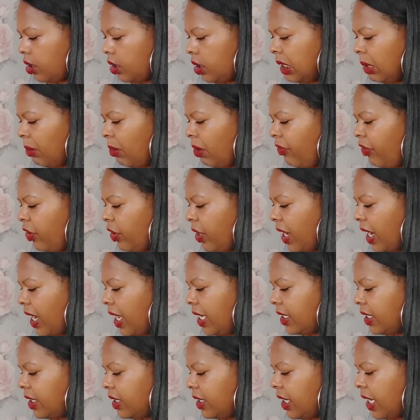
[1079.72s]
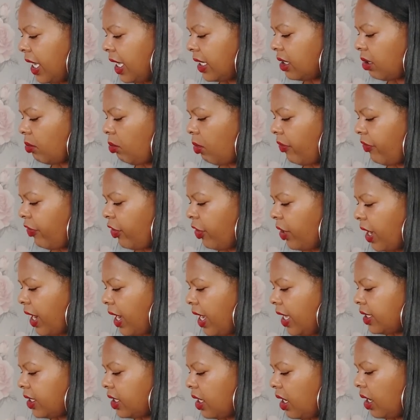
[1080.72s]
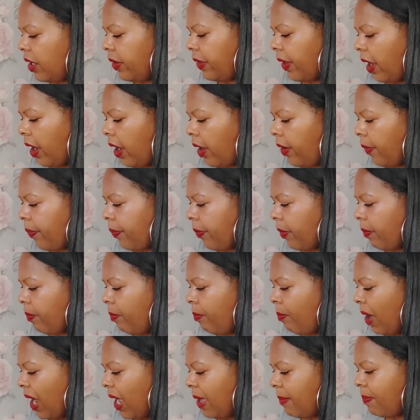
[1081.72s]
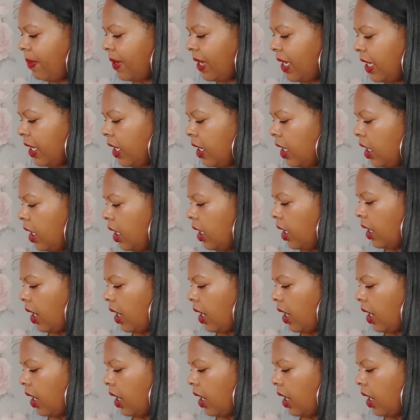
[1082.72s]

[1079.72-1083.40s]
Some of you guys, yeah, some of you guys might be